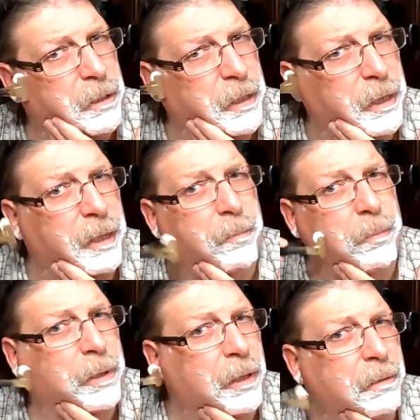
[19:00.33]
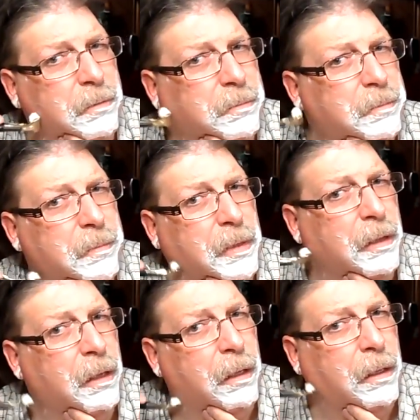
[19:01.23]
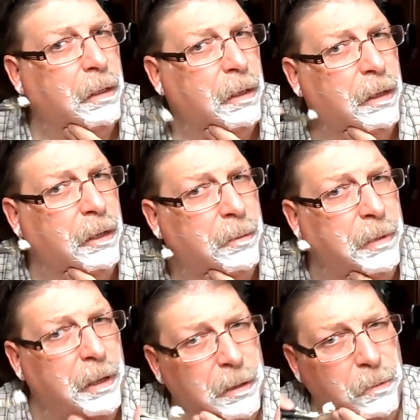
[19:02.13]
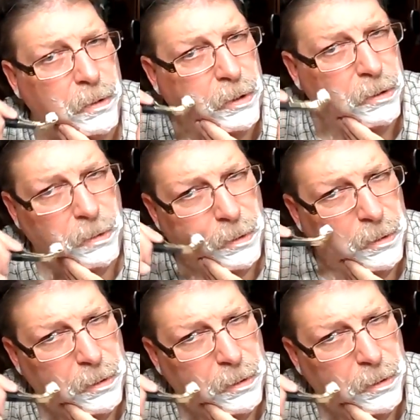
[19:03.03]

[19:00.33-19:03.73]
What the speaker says: Could look it up, but I'm not going to.